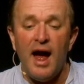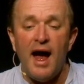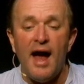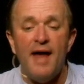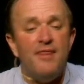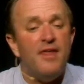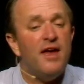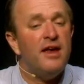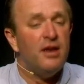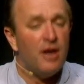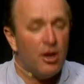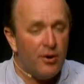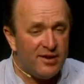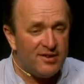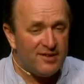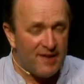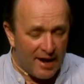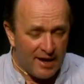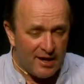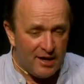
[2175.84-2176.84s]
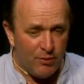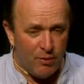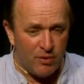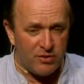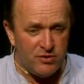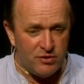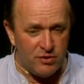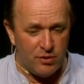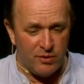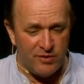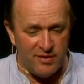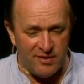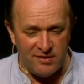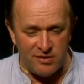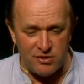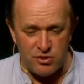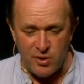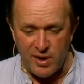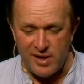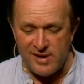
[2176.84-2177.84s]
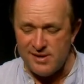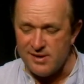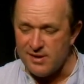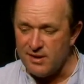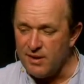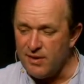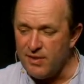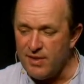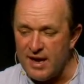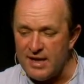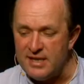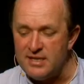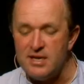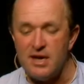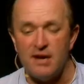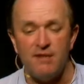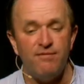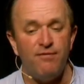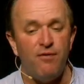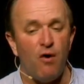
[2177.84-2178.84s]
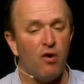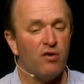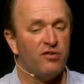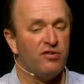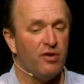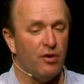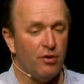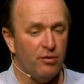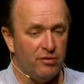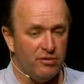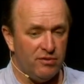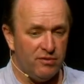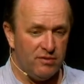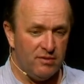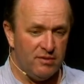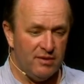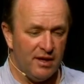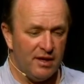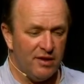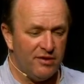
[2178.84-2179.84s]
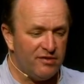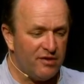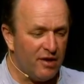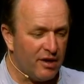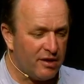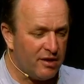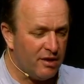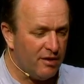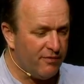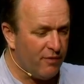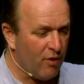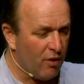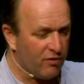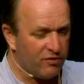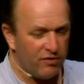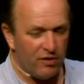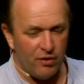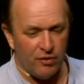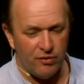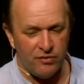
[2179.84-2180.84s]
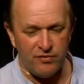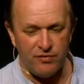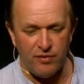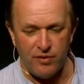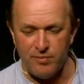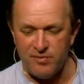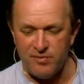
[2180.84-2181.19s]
And they know exactly what to do in the situation. They dig foxholes, little circular foxholes for